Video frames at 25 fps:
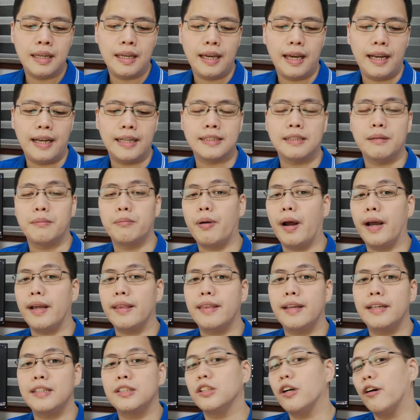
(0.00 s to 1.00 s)
It has a
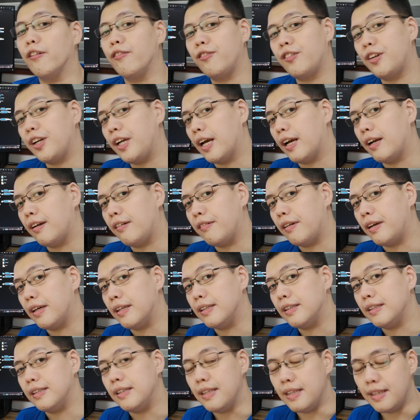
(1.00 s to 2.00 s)
brightness of
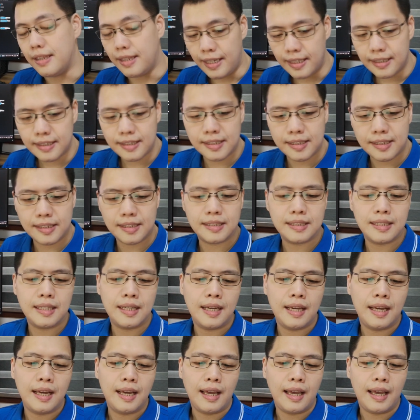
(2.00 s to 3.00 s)
300 nits,
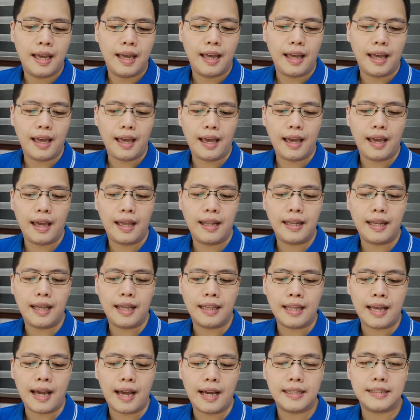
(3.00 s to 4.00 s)
and
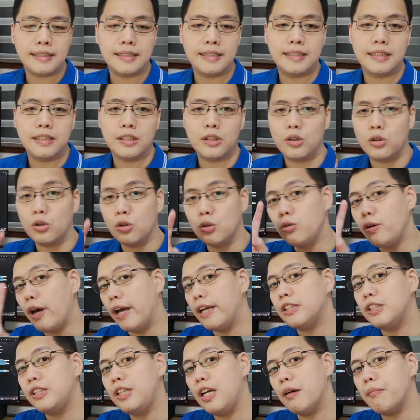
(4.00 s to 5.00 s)
it has 2
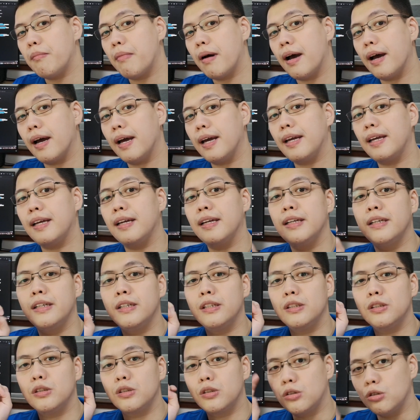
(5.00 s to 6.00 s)
HDMI,
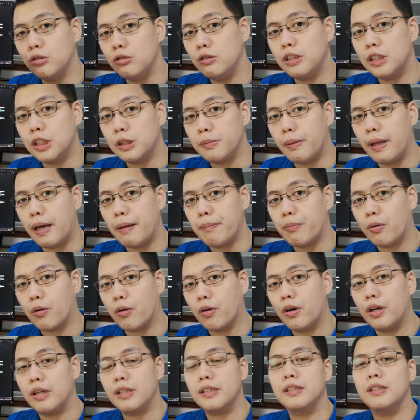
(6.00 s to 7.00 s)
2
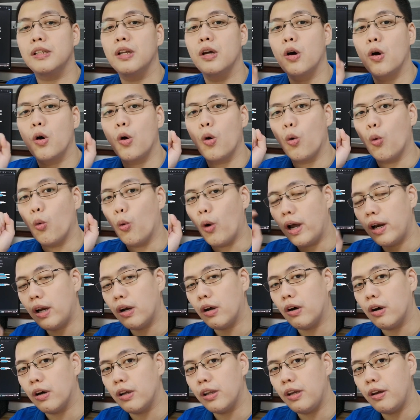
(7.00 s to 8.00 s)
DisplayPort, 1
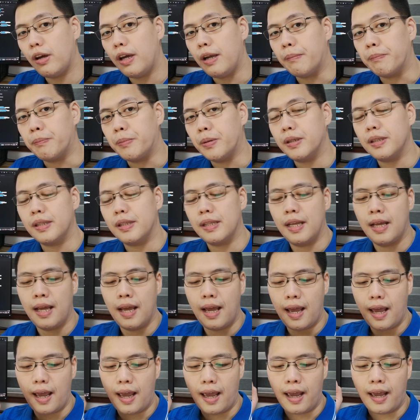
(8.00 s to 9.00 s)
audio input,
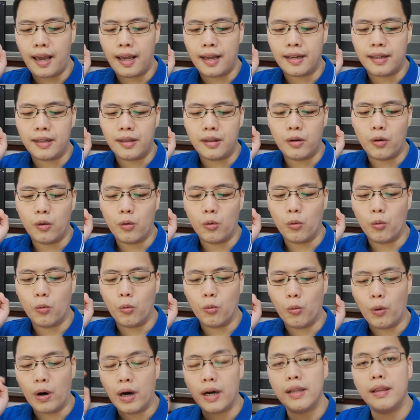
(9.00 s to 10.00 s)
and
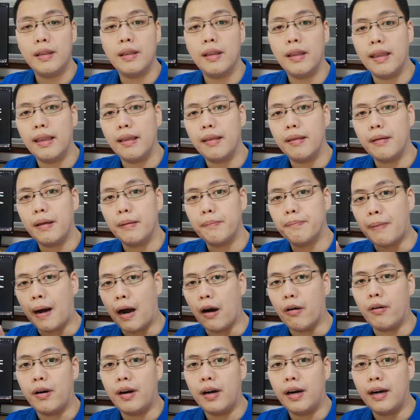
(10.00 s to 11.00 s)
1
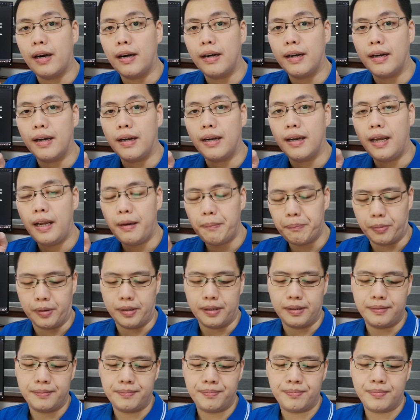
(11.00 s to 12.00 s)
power input.